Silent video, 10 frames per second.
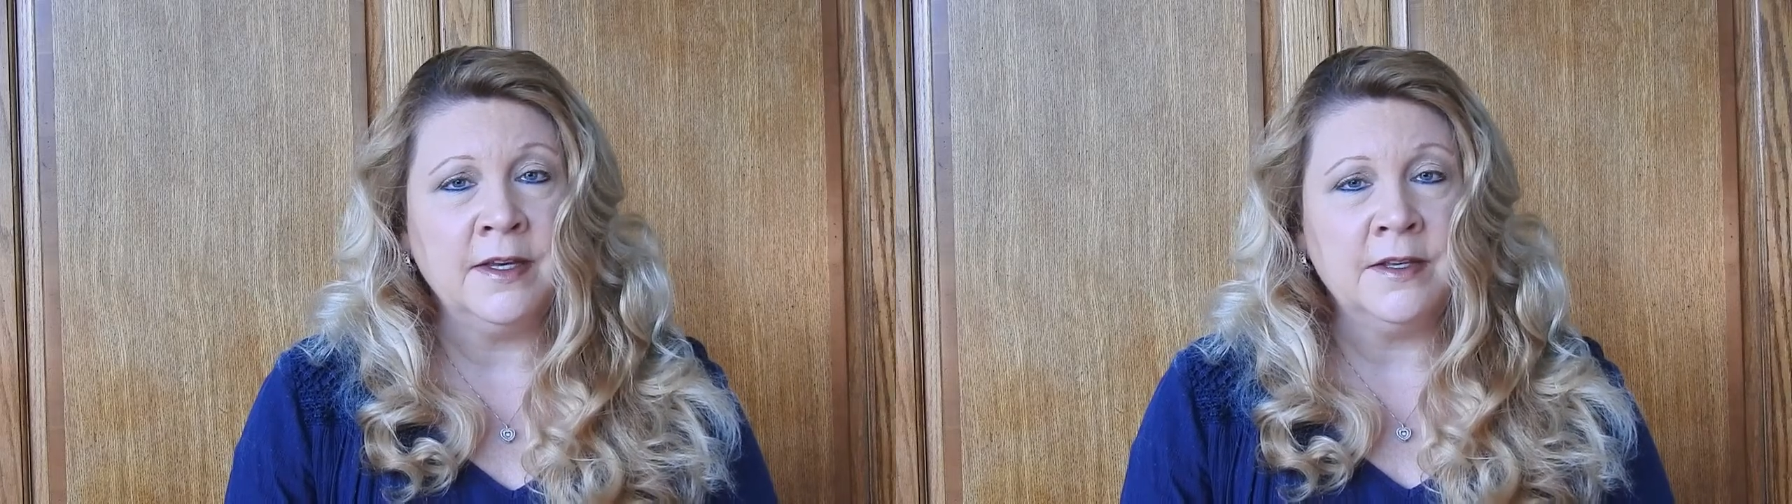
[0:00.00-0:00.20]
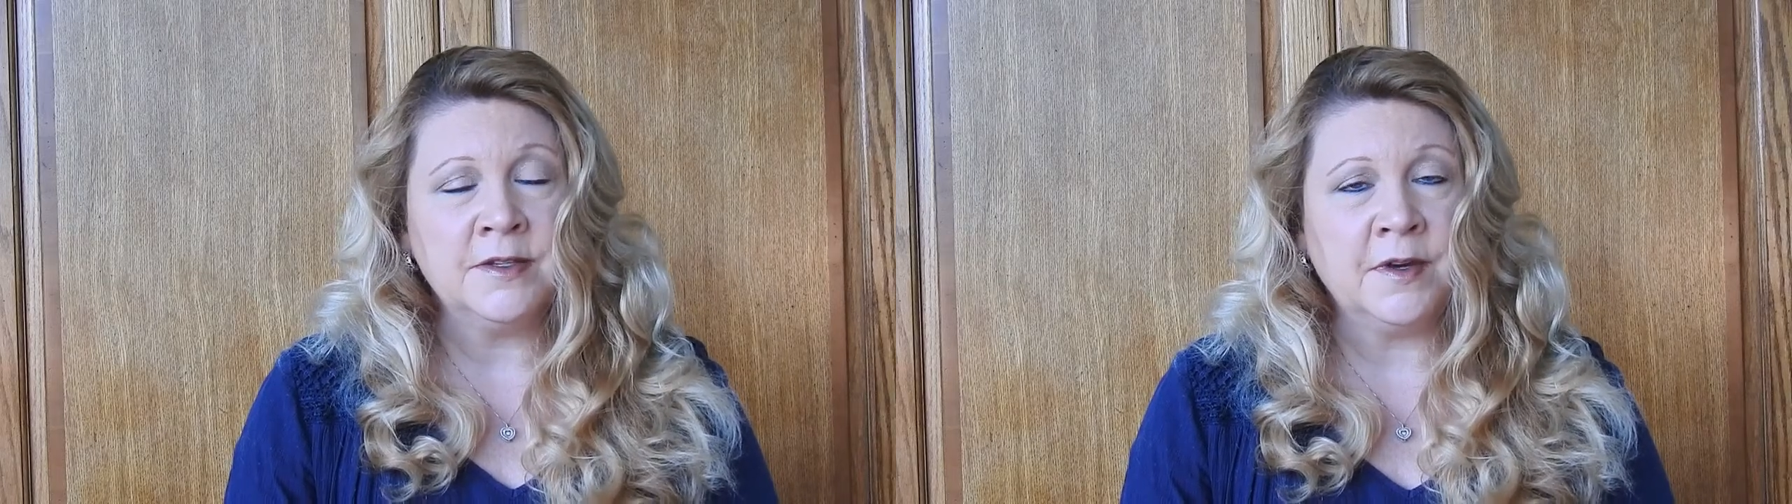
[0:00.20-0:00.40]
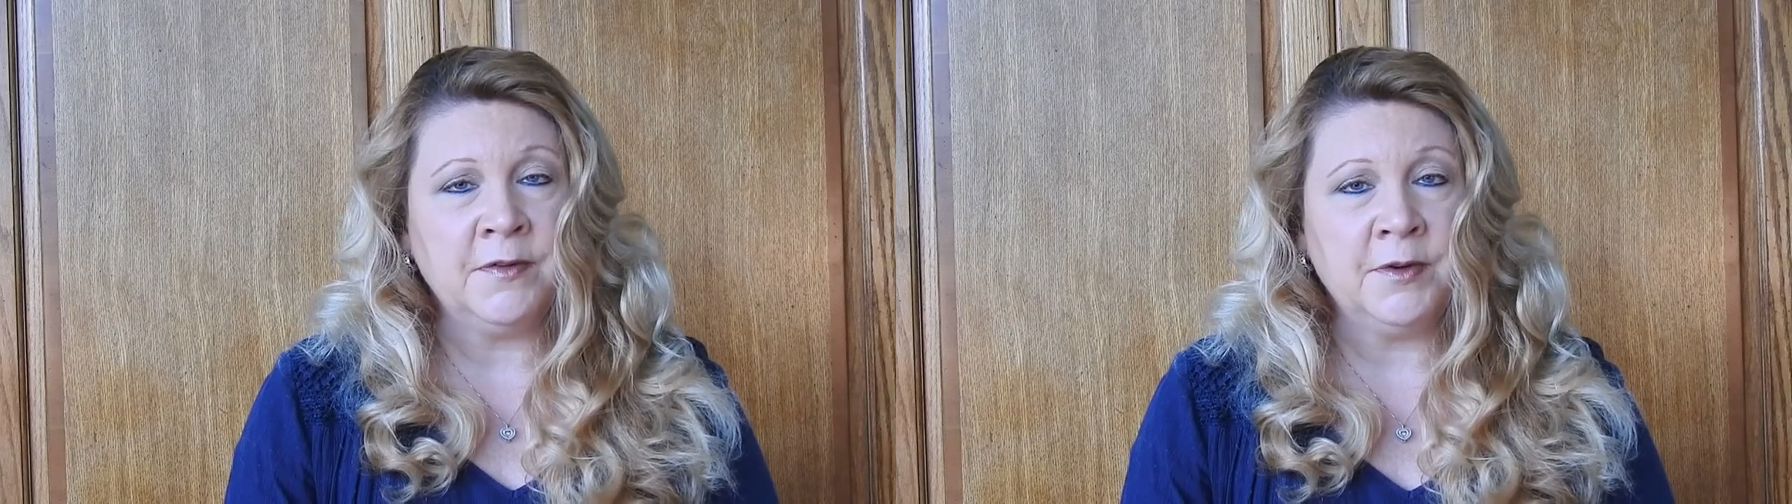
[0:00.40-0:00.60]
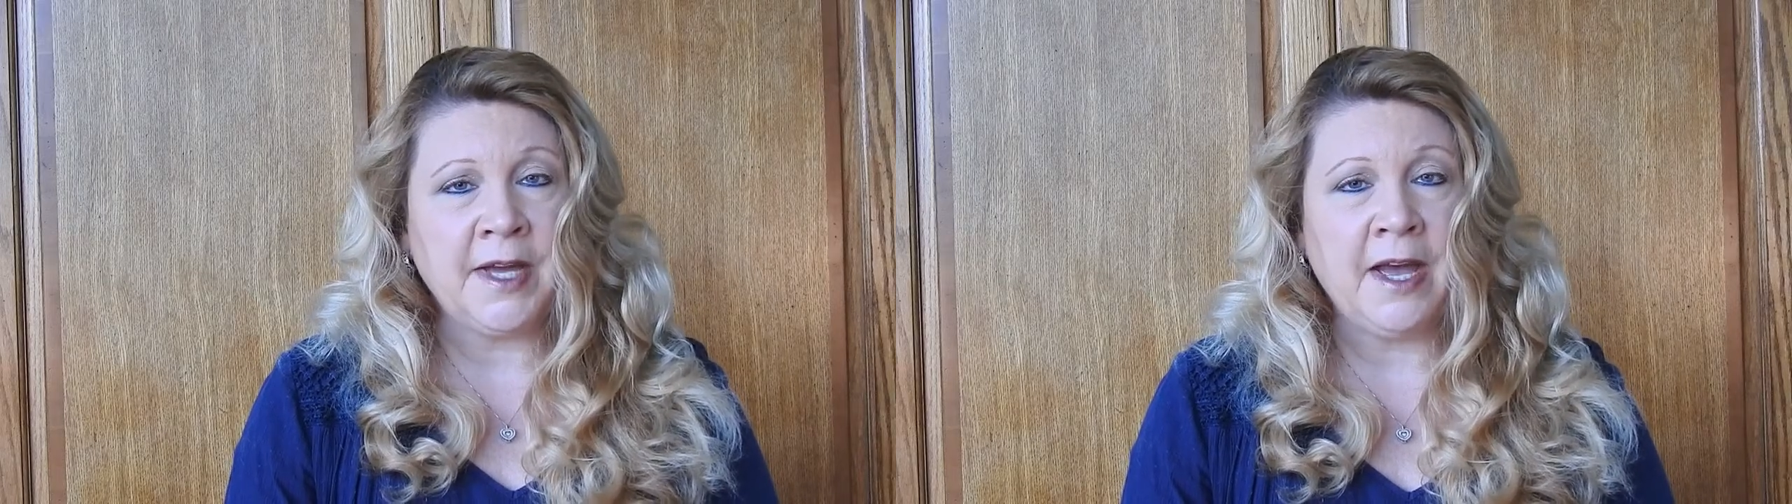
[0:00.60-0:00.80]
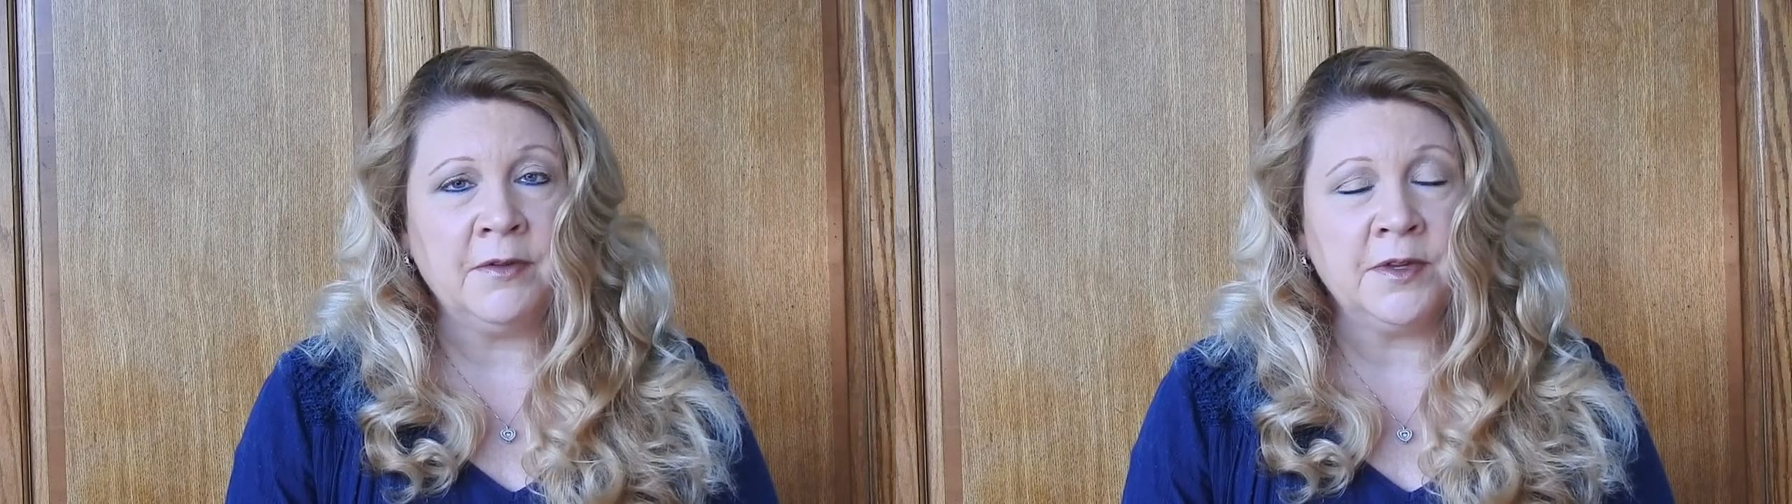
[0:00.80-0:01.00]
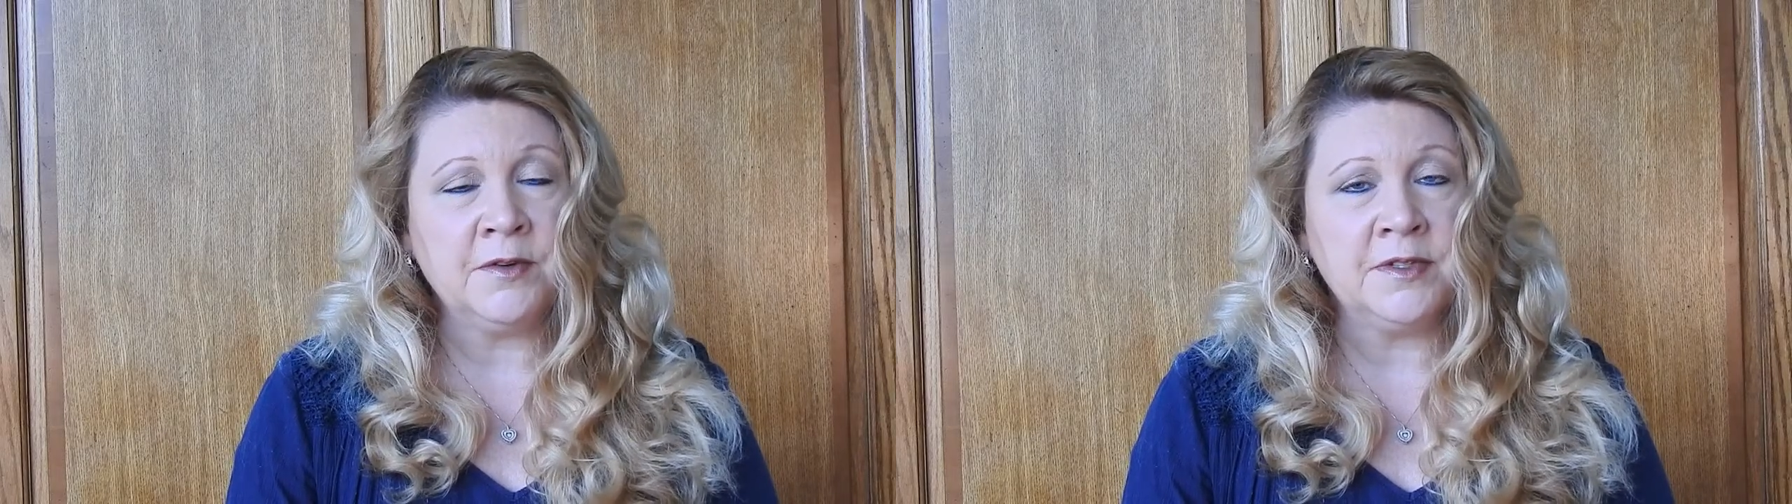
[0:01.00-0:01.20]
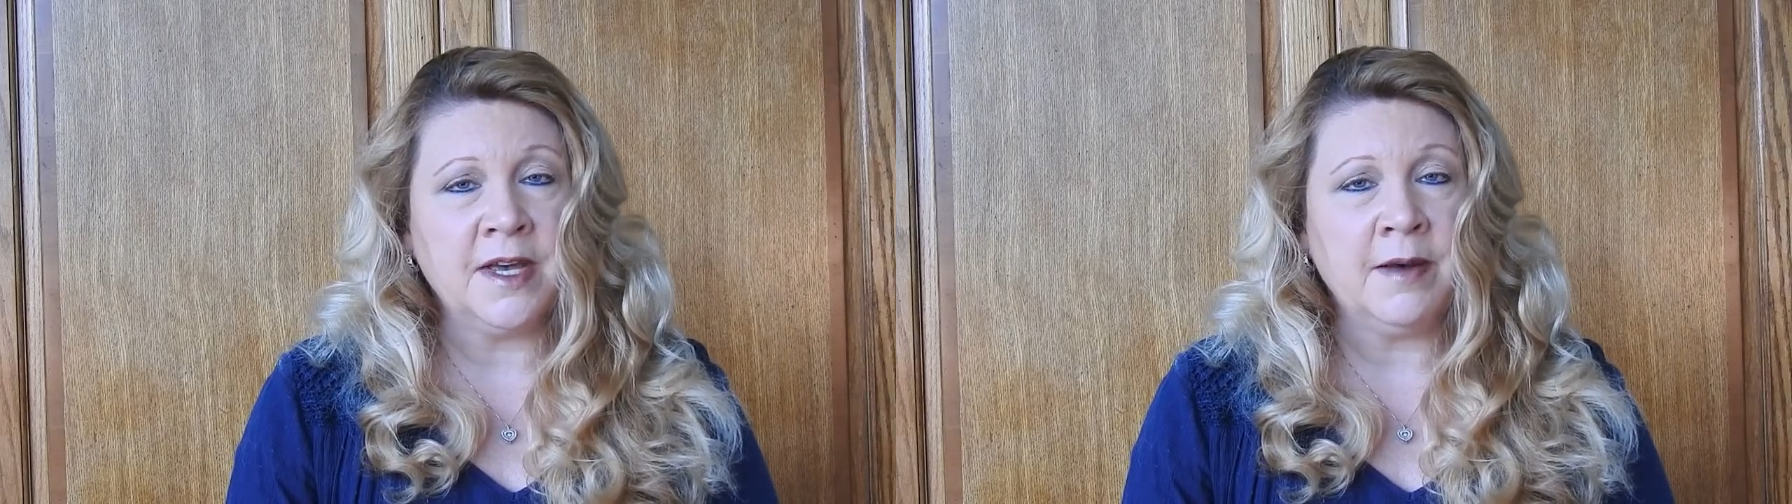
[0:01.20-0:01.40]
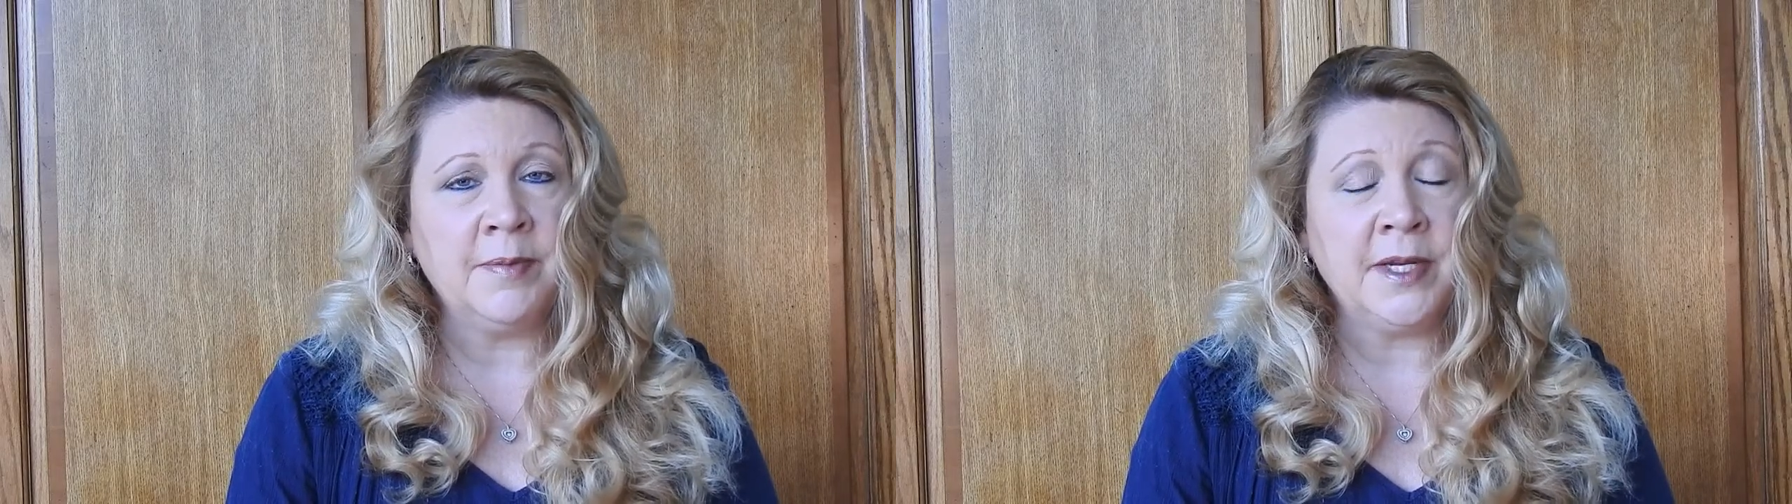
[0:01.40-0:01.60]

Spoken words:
So if you count those up,